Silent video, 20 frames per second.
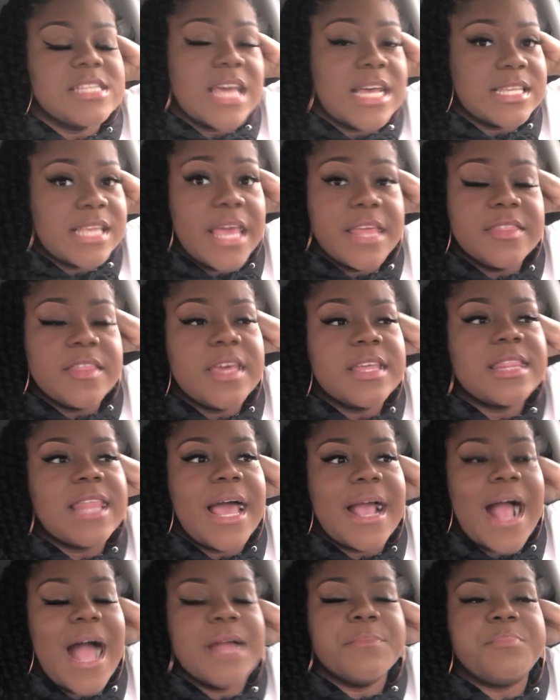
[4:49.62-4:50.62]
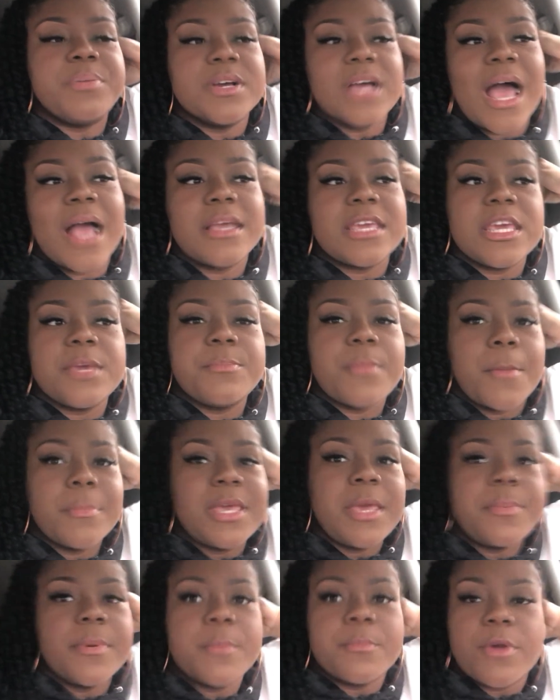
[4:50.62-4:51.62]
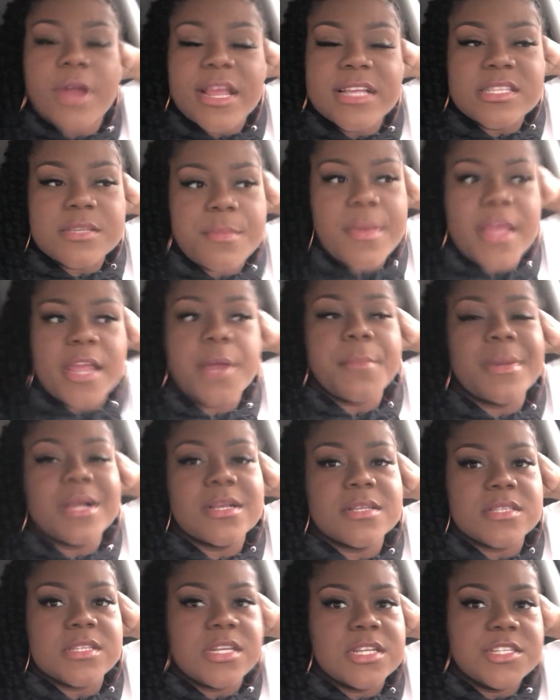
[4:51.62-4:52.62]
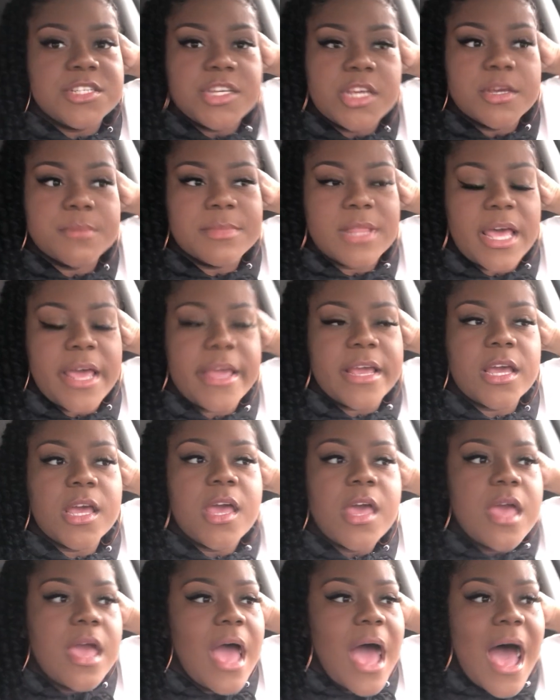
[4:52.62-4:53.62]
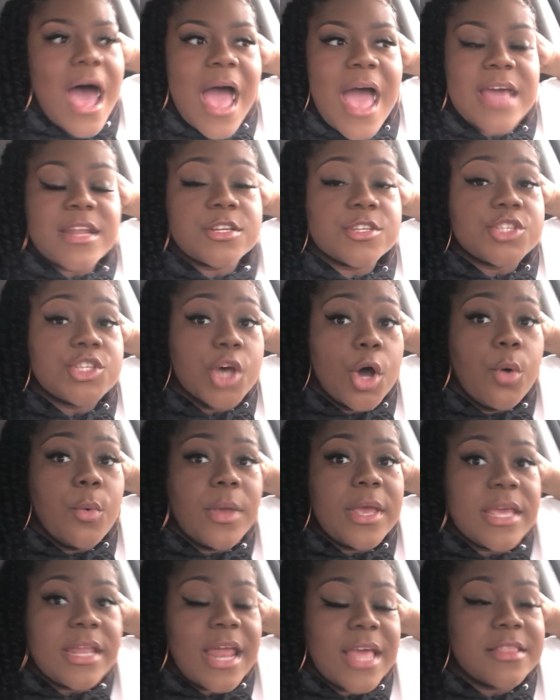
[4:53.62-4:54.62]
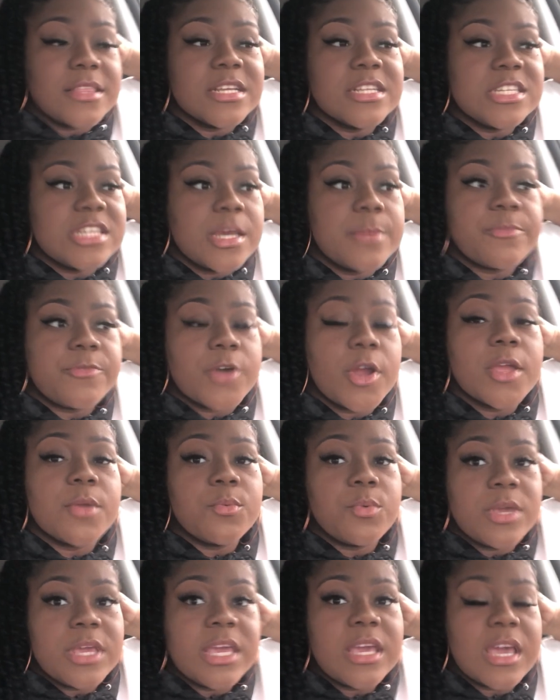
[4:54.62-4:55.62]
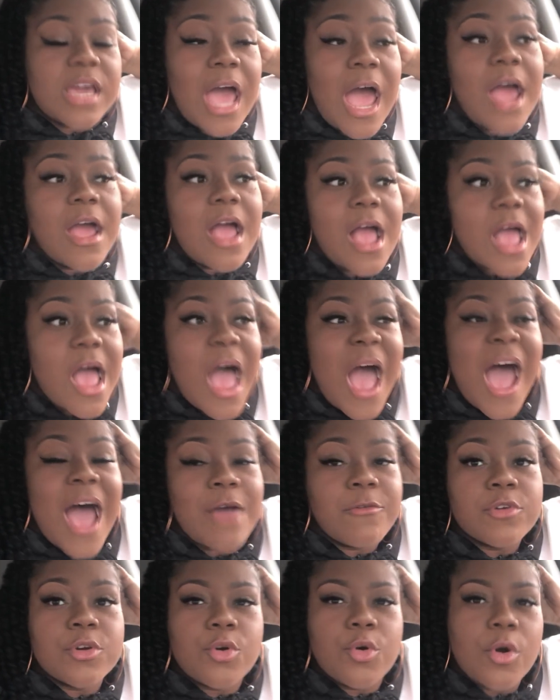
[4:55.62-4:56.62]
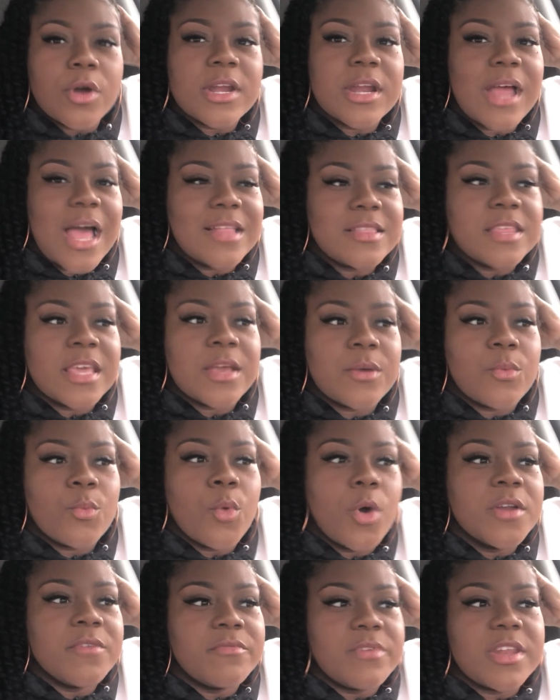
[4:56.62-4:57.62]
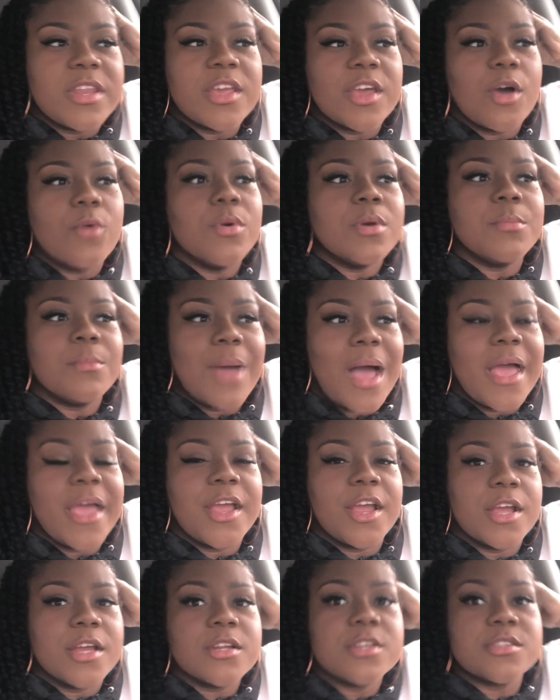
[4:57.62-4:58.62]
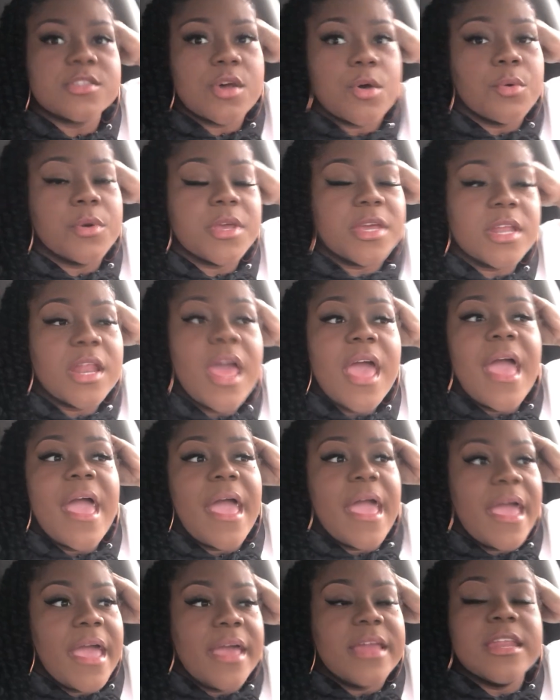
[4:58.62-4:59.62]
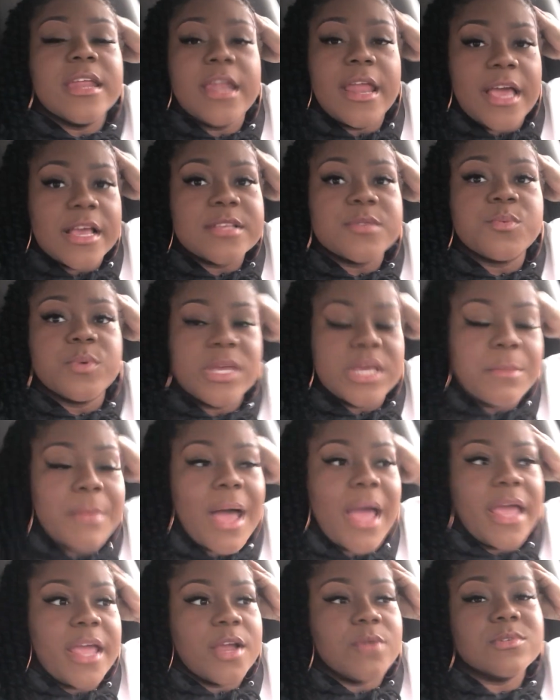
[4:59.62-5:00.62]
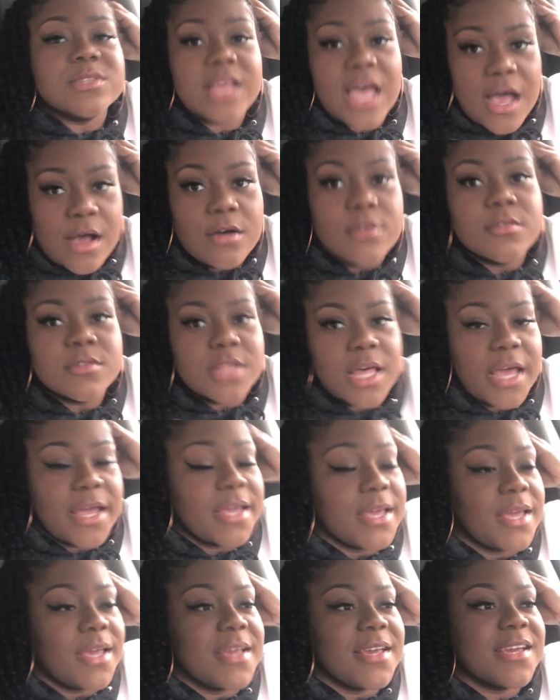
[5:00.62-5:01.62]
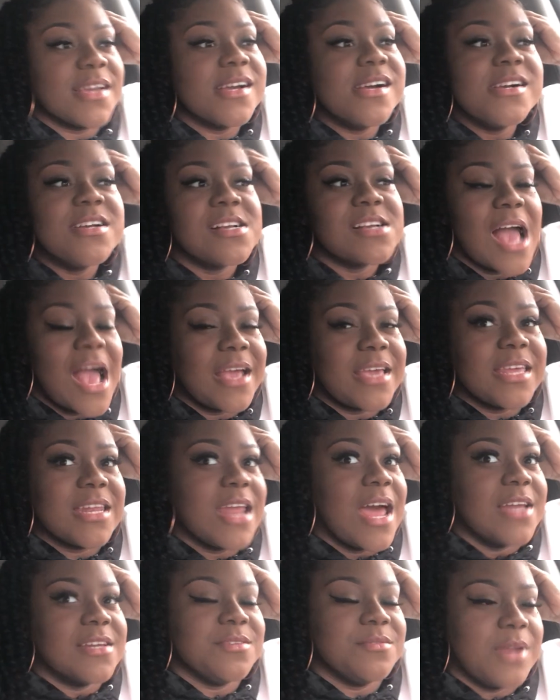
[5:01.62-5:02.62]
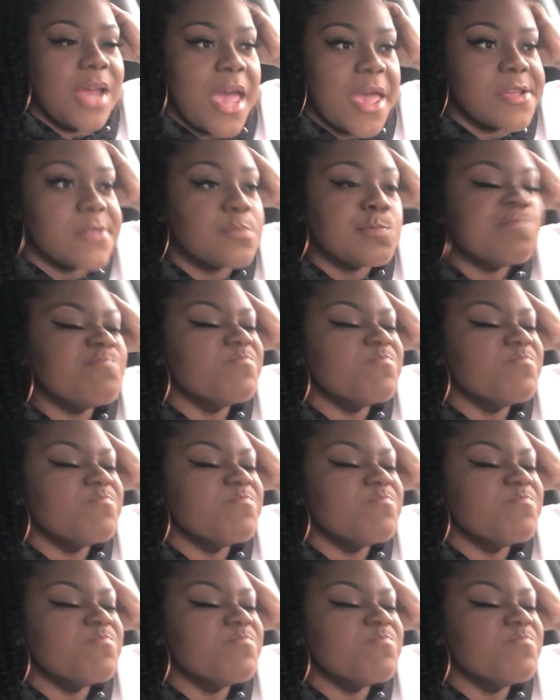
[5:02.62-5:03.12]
and then like I'm keeping braids in my hair because of the gym. Like, I had a sew-in at the gym for a week. I recorded, I think, one video with my hair in a sew-in, and the next week my hair was out. Like, I cannot do that.